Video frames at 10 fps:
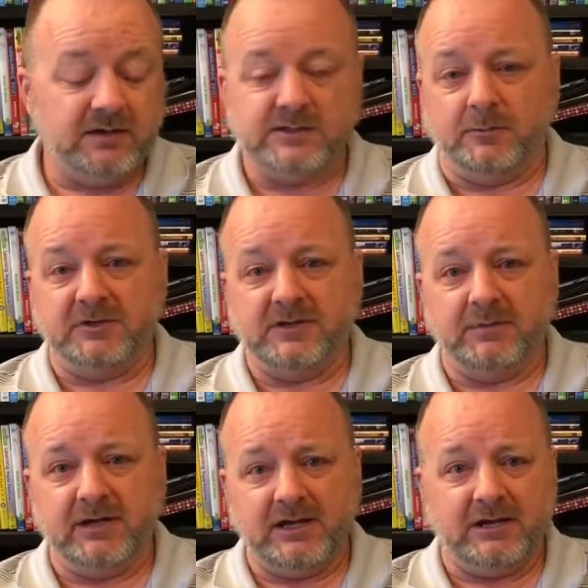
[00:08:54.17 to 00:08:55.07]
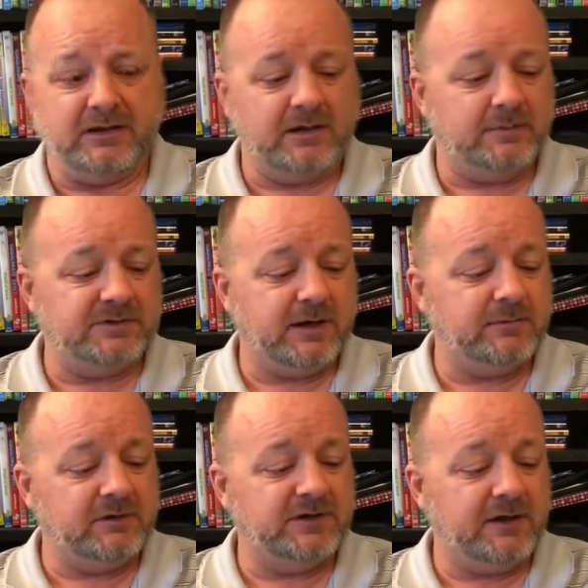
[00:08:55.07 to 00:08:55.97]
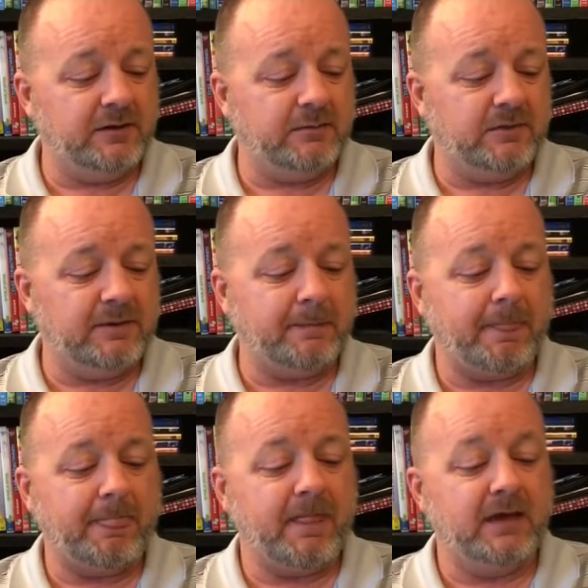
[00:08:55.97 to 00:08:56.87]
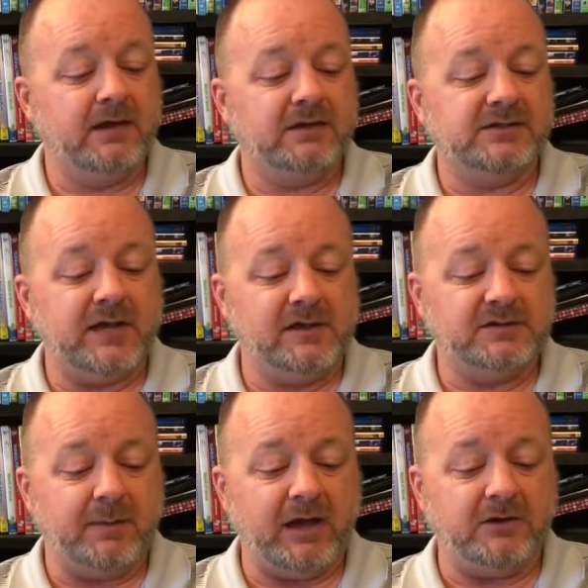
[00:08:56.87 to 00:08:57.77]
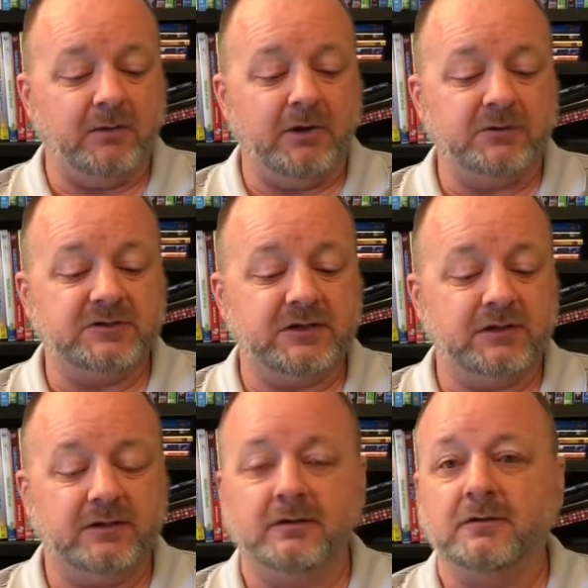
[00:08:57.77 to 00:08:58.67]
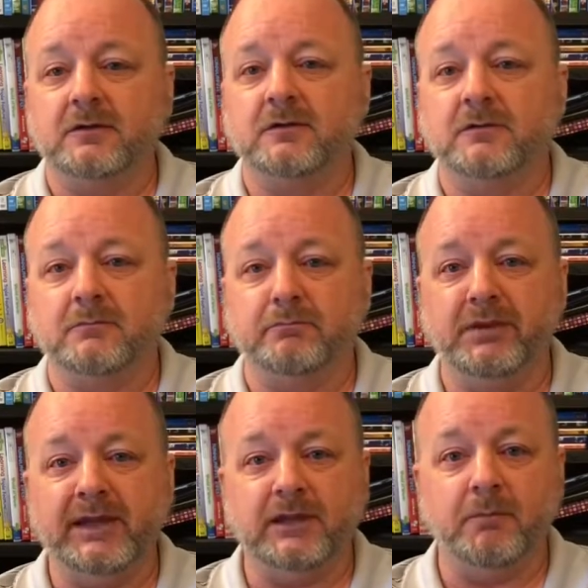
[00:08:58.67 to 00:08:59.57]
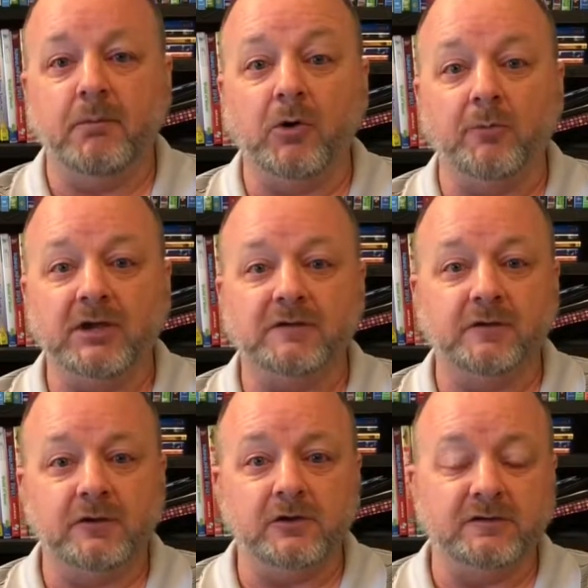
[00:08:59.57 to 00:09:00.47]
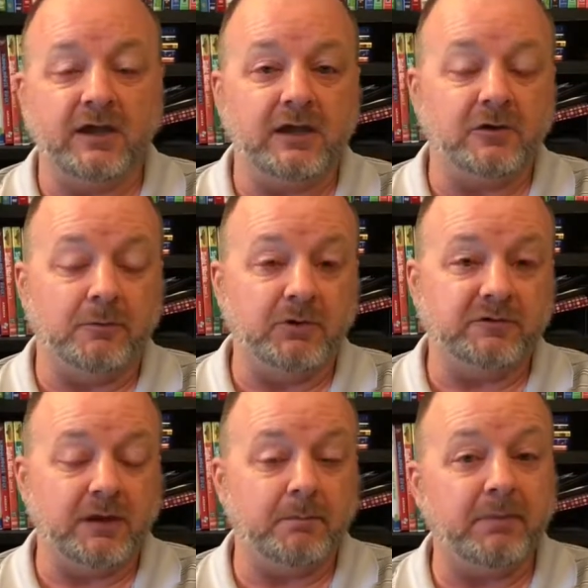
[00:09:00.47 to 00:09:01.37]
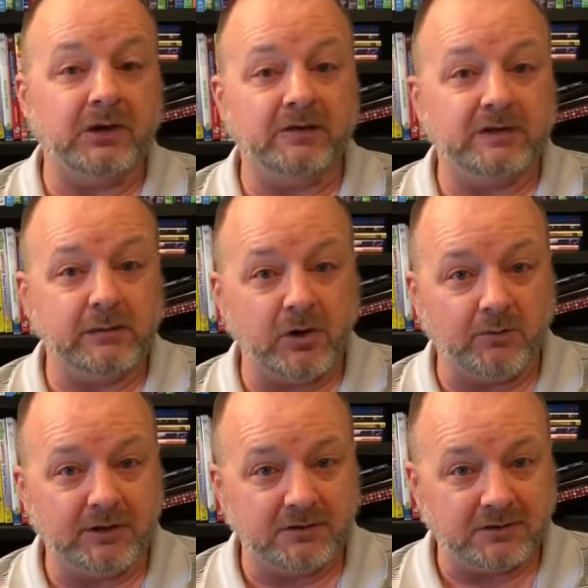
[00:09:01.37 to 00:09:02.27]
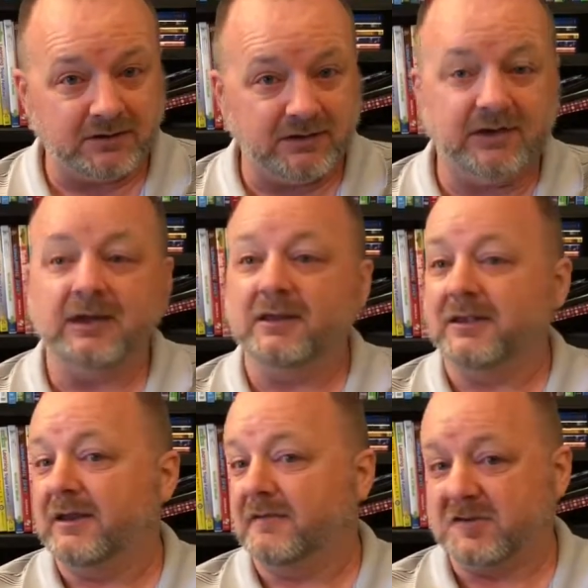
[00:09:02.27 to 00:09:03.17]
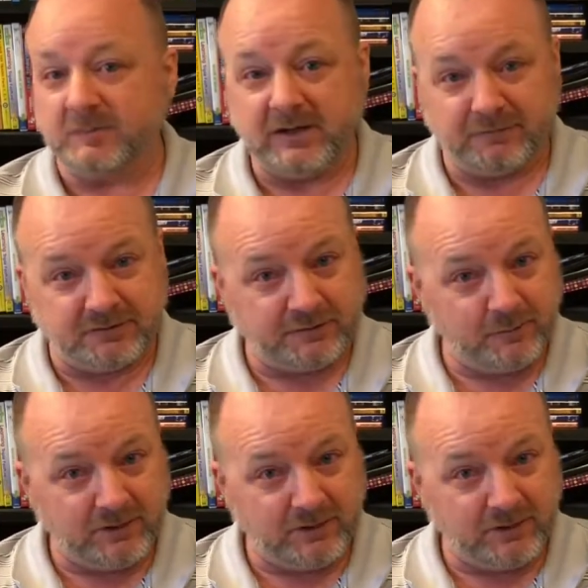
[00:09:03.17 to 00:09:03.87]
So when somebody comes up, you tell them, tell us about your most blank moment. So you could say your most embarrassing moment, and they'd have to speak for 2